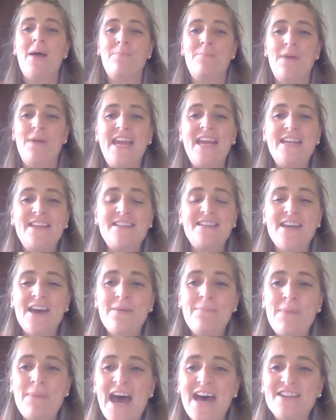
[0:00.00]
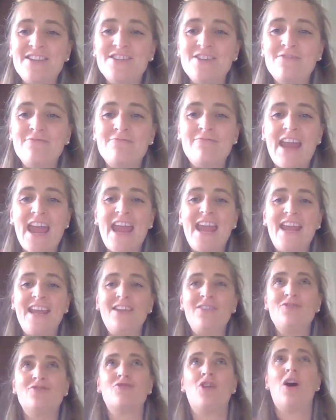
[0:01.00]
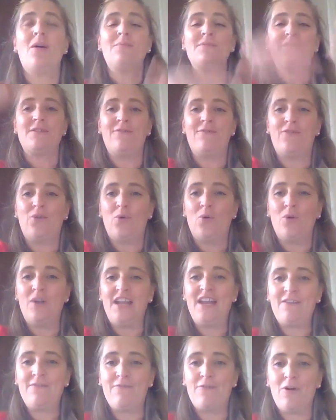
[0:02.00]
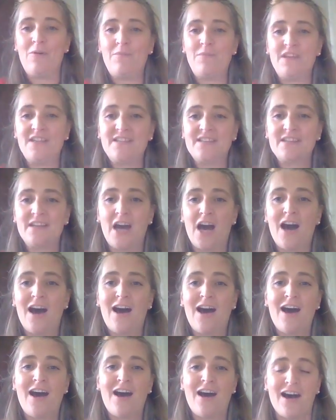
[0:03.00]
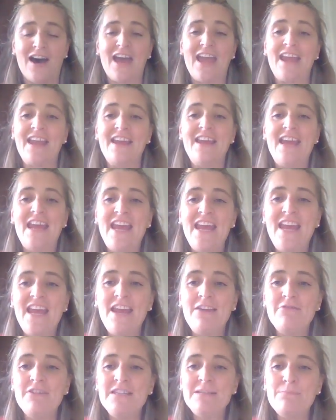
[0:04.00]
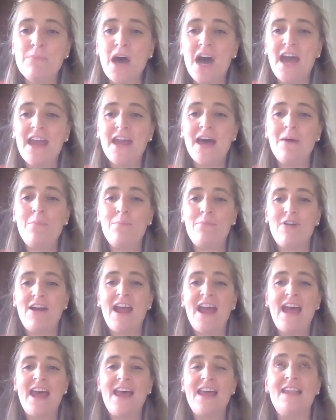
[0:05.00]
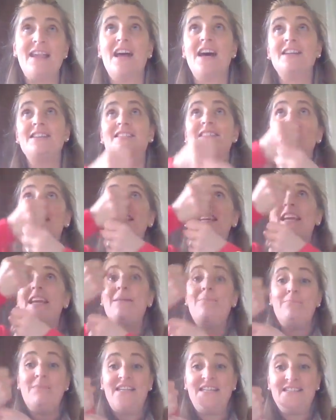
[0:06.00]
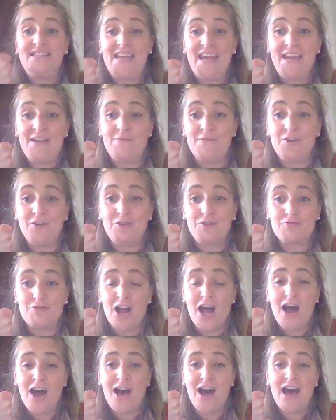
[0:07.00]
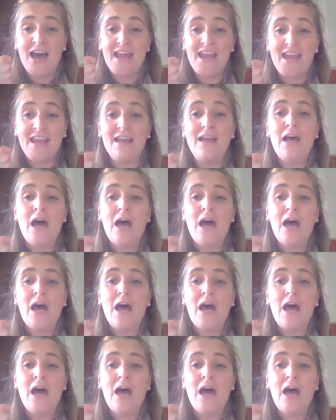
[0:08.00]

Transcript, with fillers: Pitter patter raindrops falling from the sky. Here is my umbrella to keep me safe and dry.